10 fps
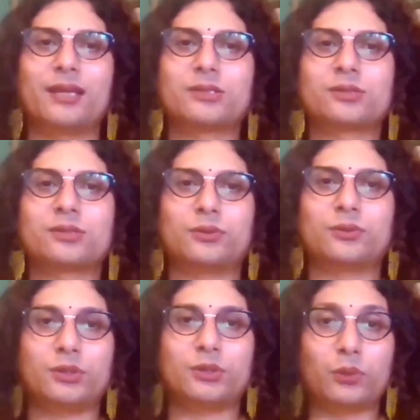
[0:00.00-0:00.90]

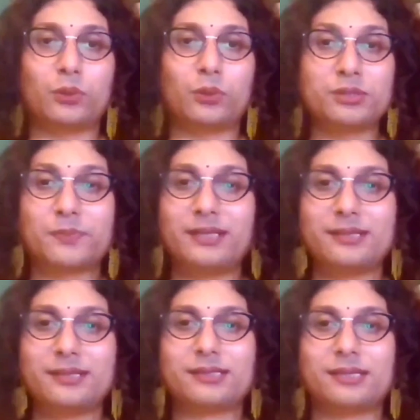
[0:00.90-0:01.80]
So those
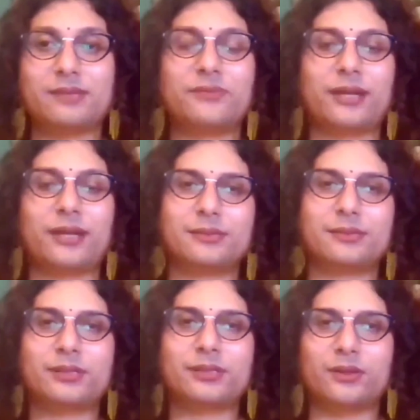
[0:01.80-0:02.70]
spaces in
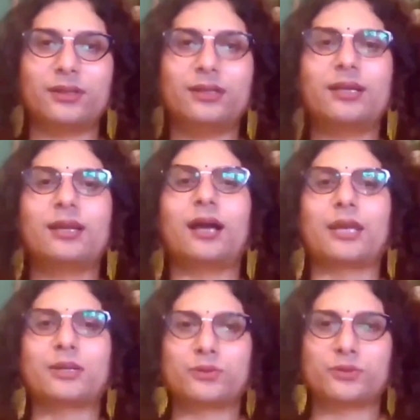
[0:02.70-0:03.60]
friendship and all,
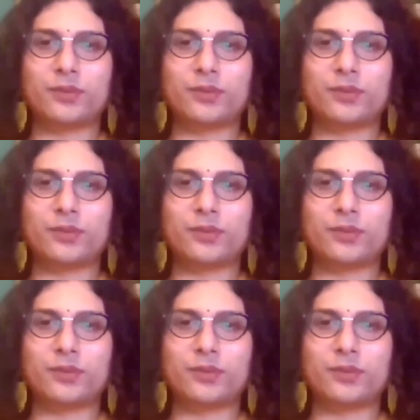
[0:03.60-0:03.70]
I could